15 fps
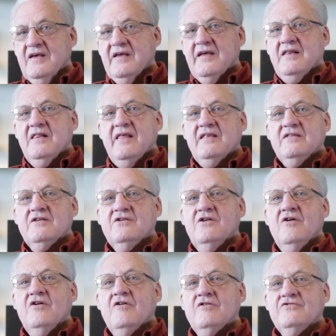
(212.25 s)
and let the
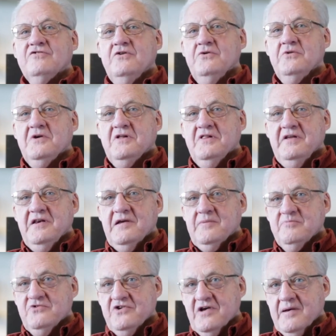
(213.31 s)
dogs do the
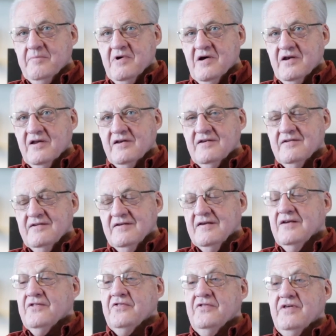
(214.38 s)
cleanup job on it,
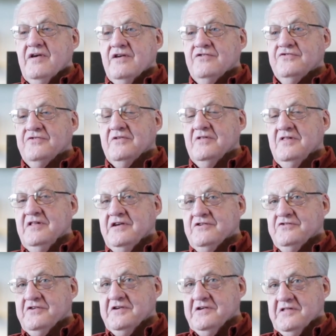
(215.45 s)
thus
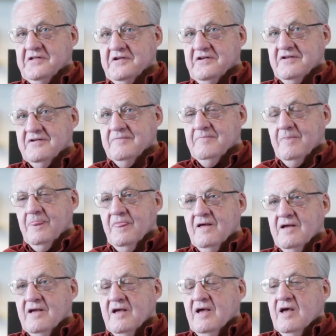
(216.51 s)
Lickskillet.
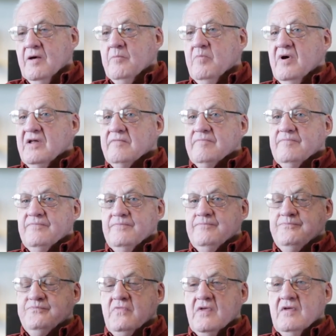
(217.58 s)
But
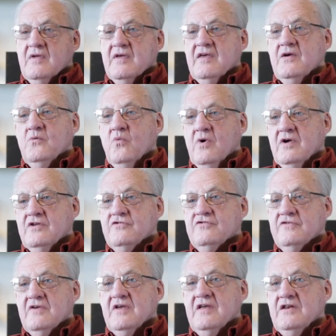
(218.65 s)
it
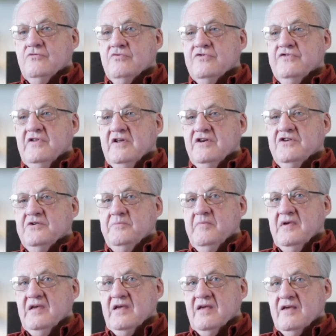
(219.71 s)
was interesting to
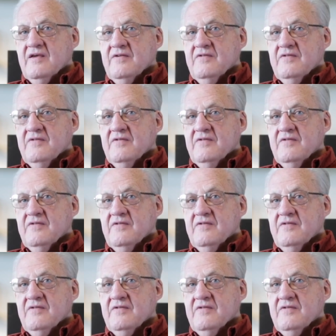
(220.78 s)
me